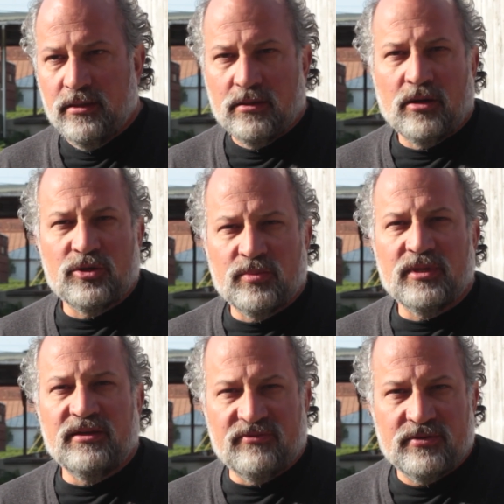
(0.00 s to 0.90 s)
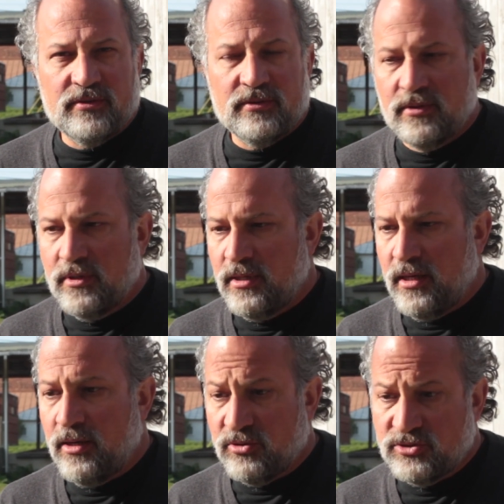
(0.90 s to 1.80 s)
hard to believe,
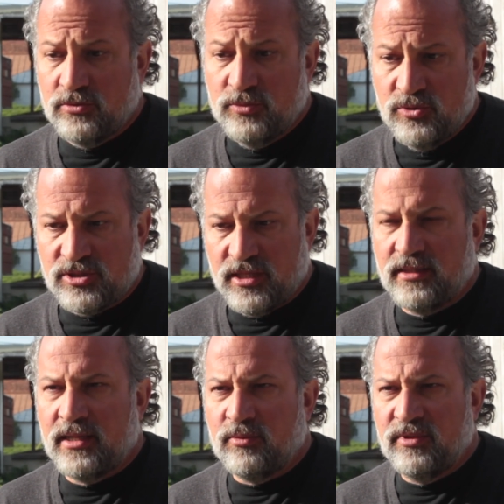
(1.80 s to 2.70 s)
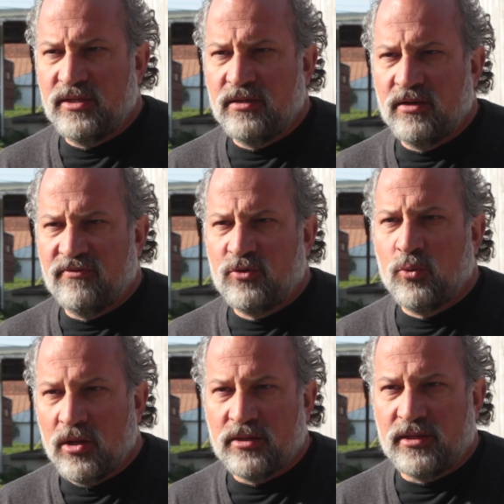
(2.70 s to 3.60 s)
and also moonshine that'll be of
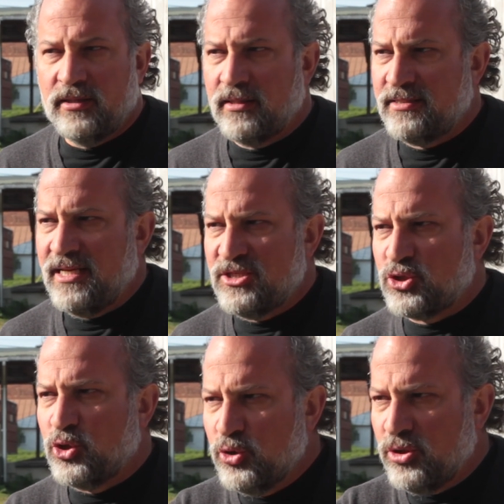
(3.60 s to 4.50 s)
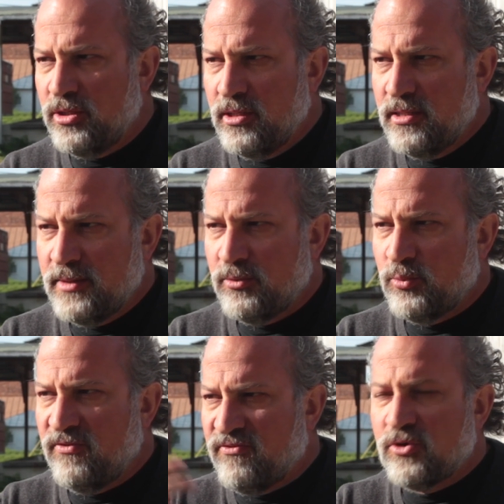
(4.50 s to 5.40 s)
quality, that tastes good, that will
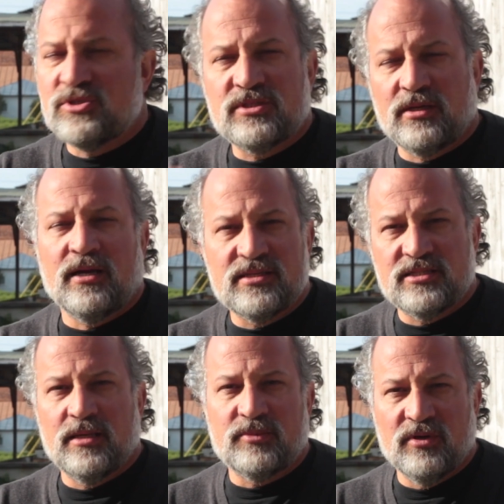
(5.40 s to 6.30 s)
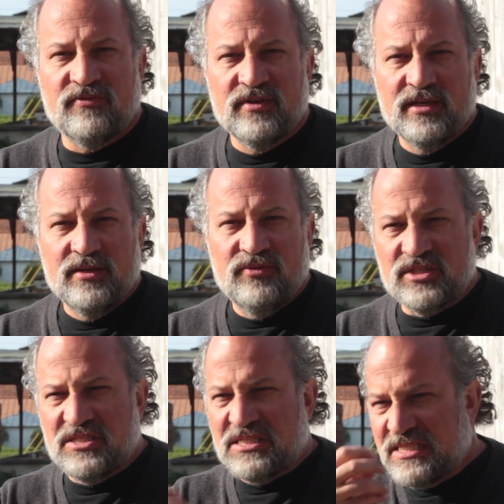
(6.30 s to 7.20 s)
reverse the concept of
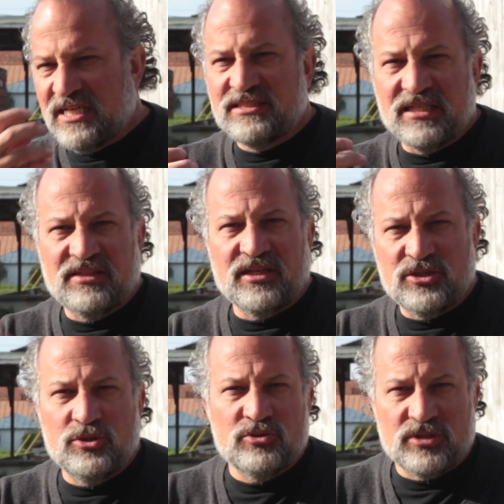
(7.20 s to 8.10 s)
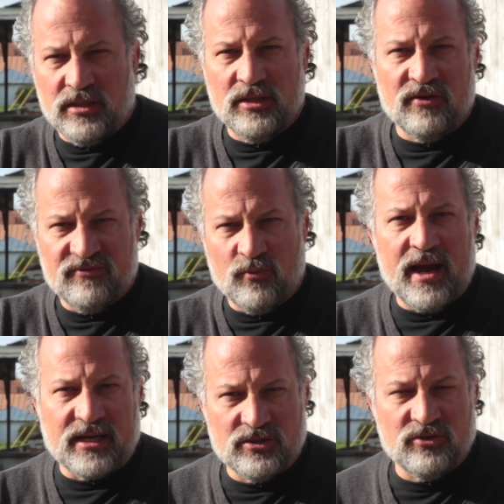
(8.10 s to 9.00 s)
this disgusting thing that you use to clean off
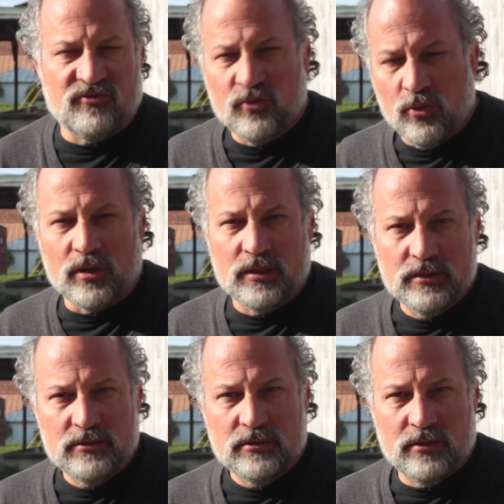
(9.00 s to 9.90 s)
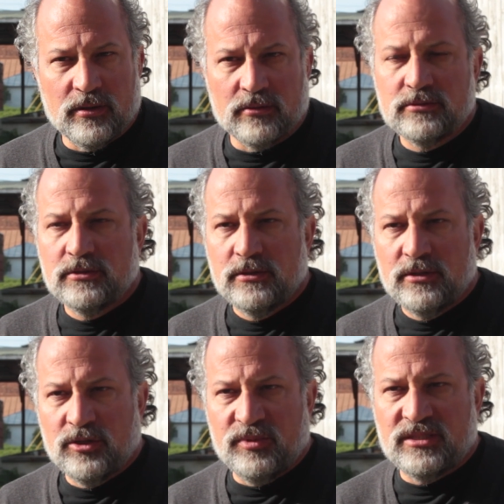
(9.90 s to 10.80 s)
wax on your floor. You know,
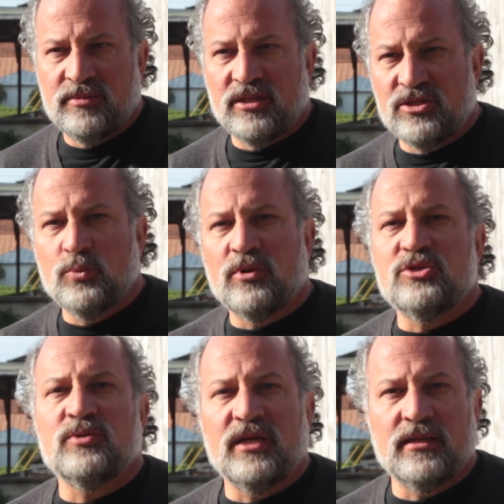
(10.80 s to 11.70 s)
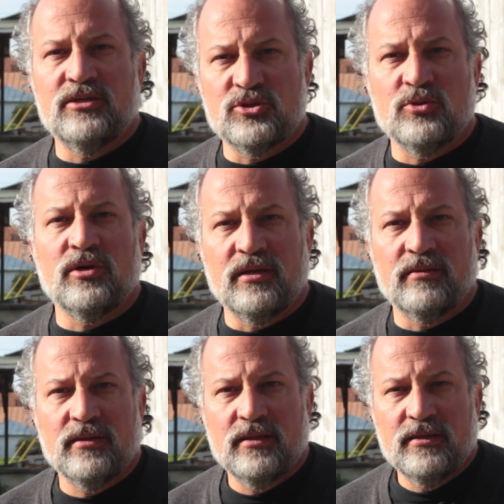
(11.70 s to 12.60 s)
it'll be something that you want to drink and enjoy and
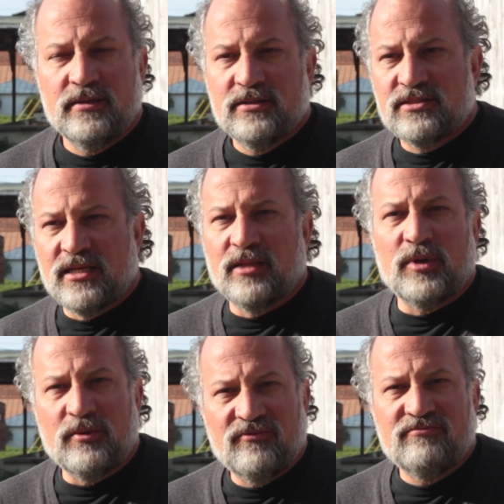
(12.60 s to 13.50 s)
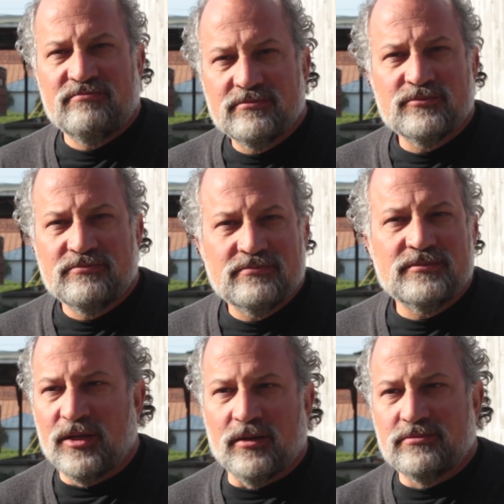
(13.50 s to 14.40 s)
celebrate,
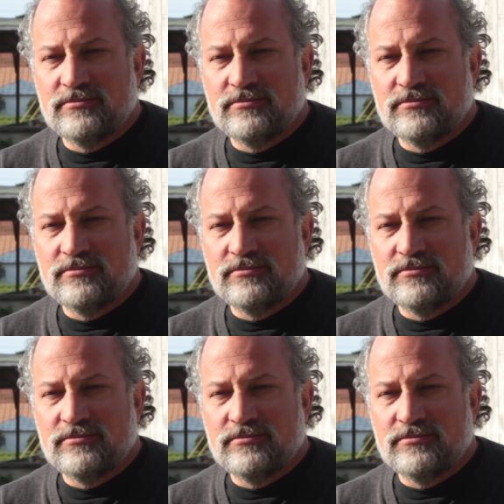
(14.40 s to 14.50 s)
you know,